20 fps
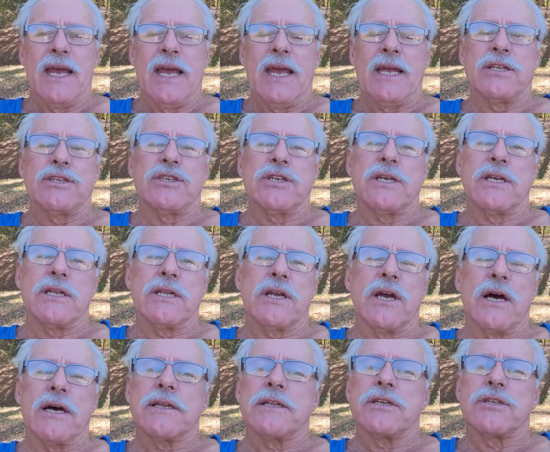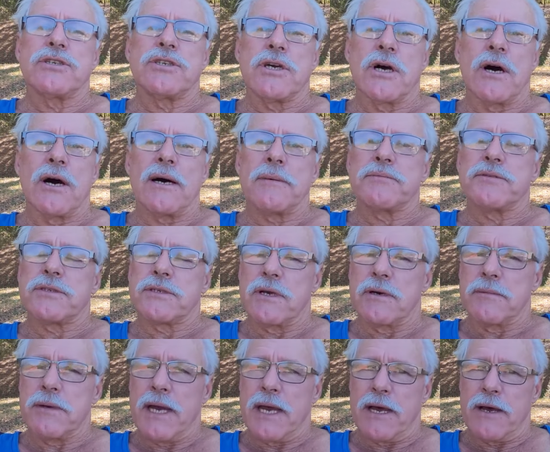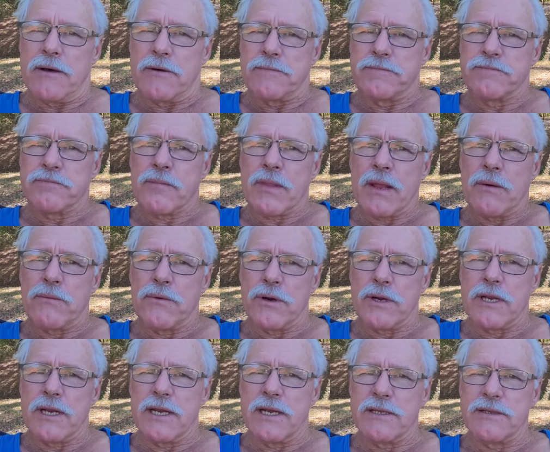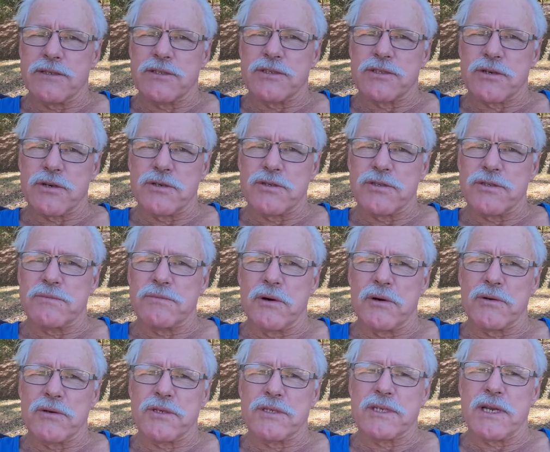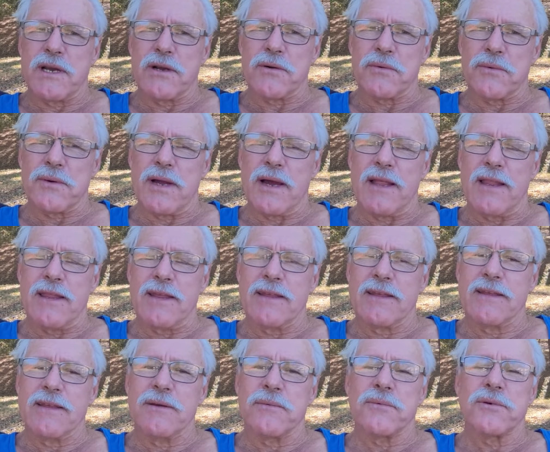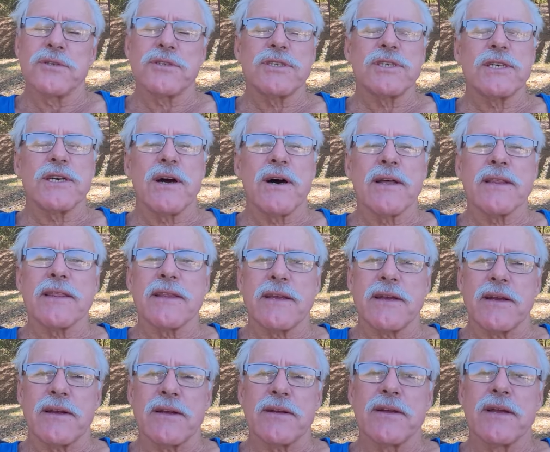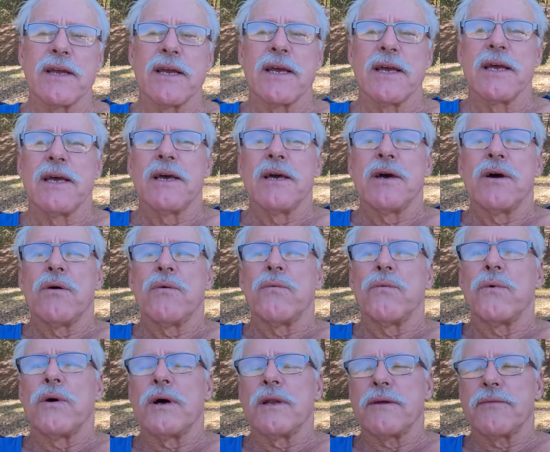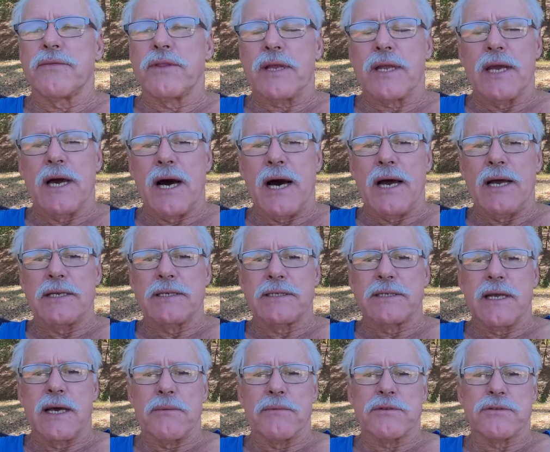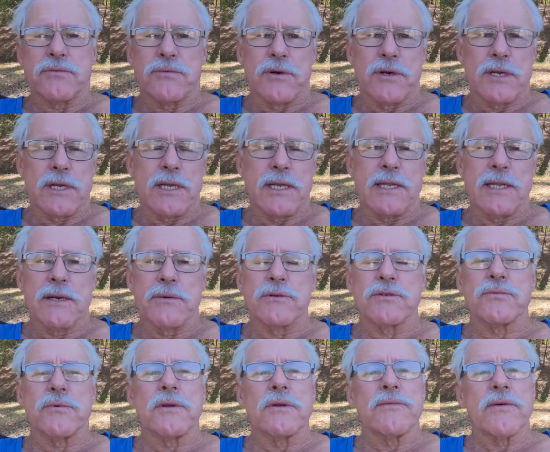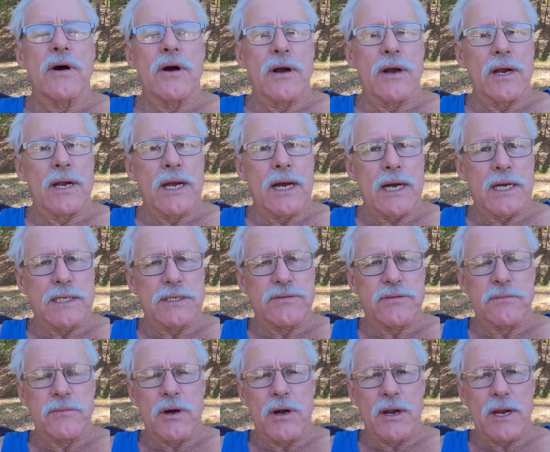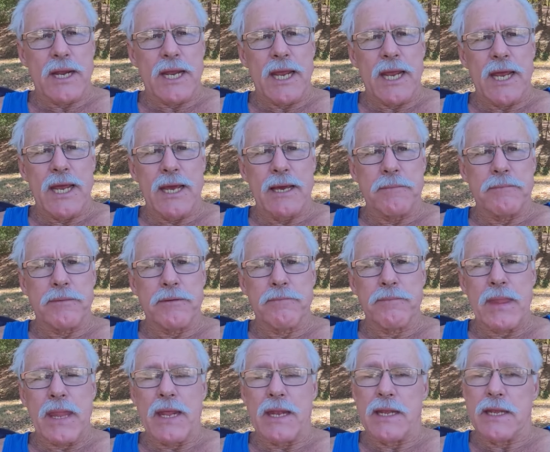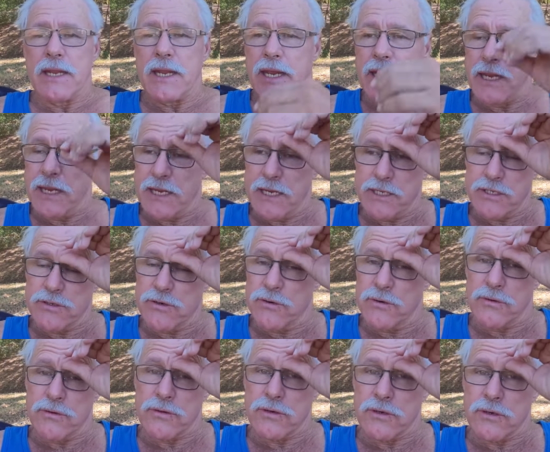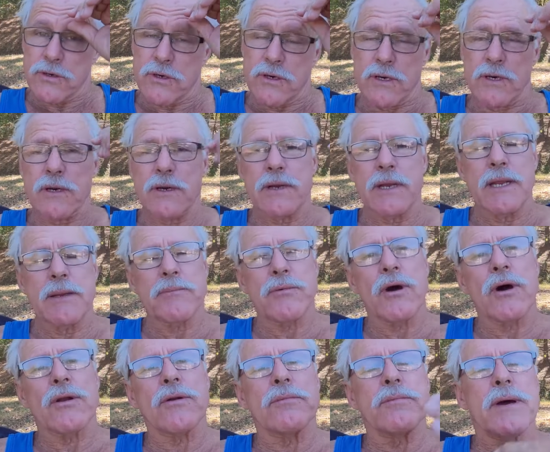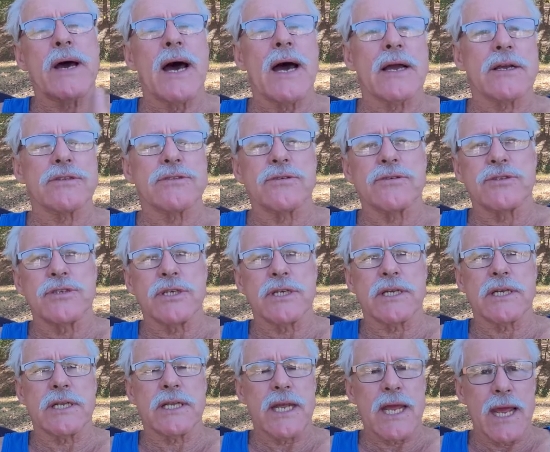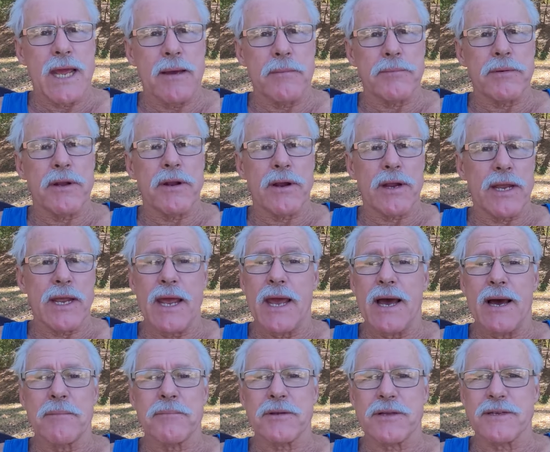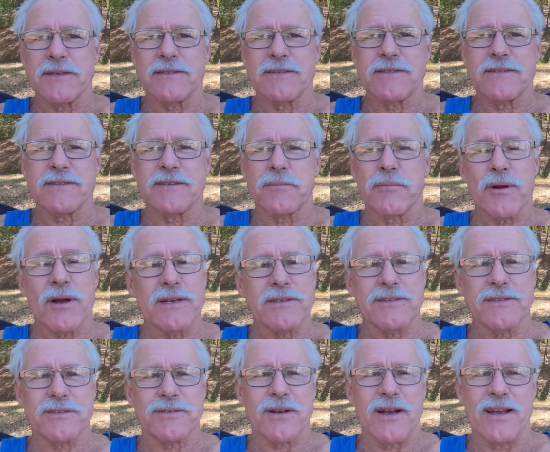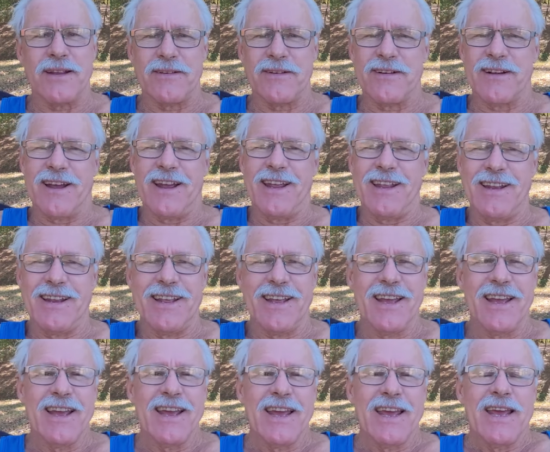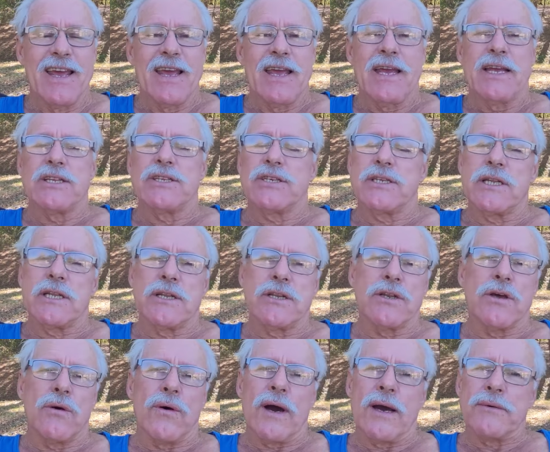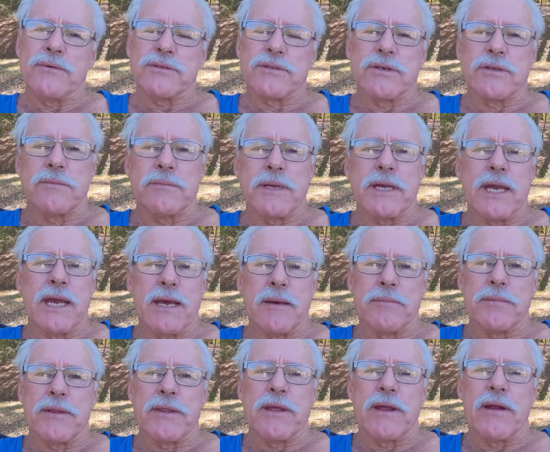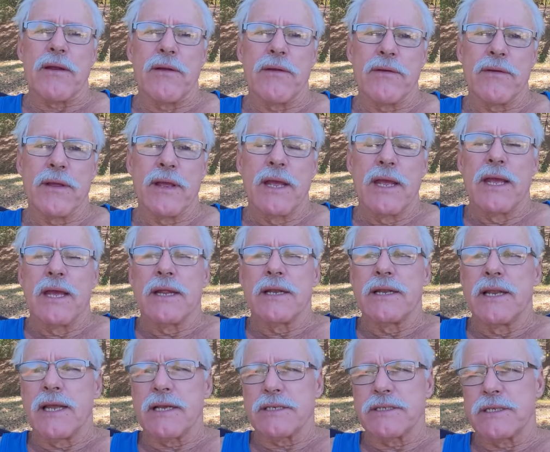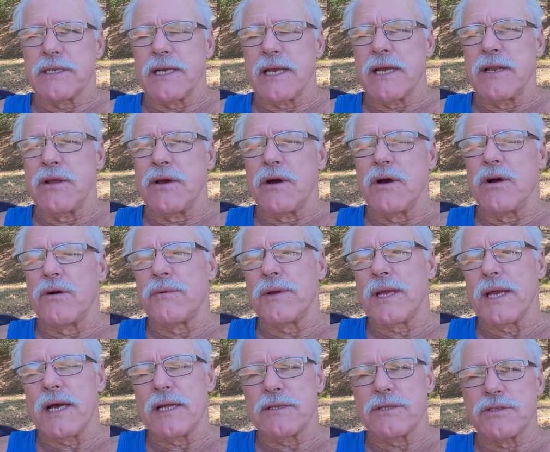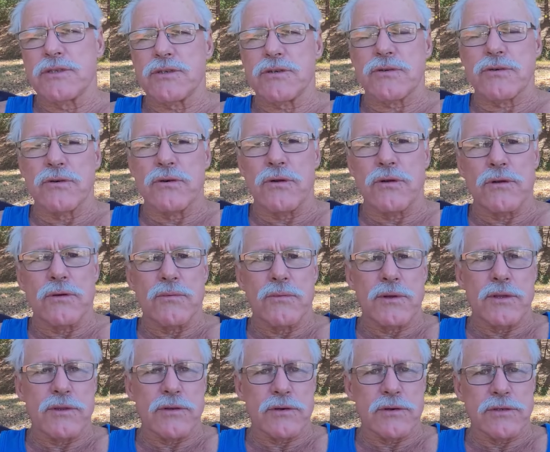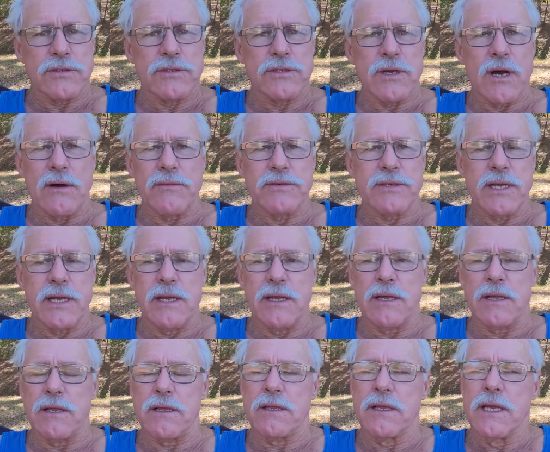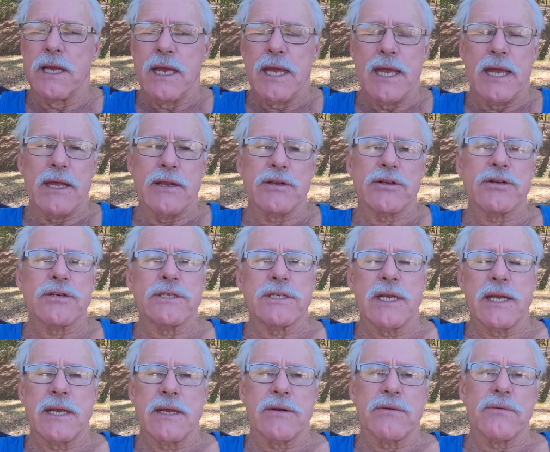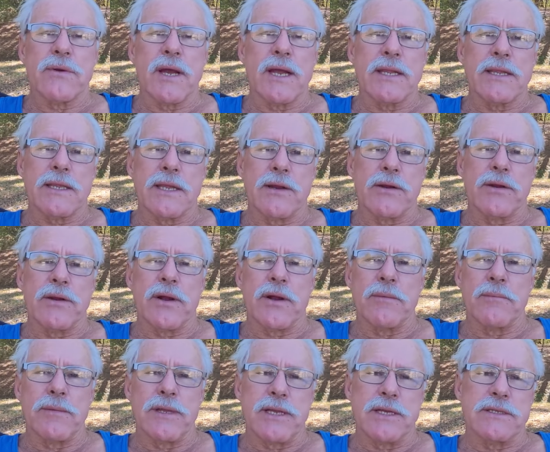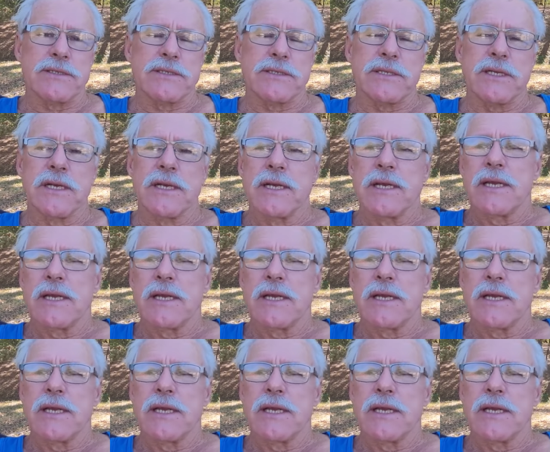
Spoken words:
And she had gotten a job somehow working at the Sturgis motorcycle rally. And when she got there, one of the guys that was working there was one of our guys from our camp. And he told her, he brought her back so she could camp at our camp because the price is right, right? And she didn't know I was going to be camping there. Next thing I know, we got this girl with her soft tail and her tent right there in our midst.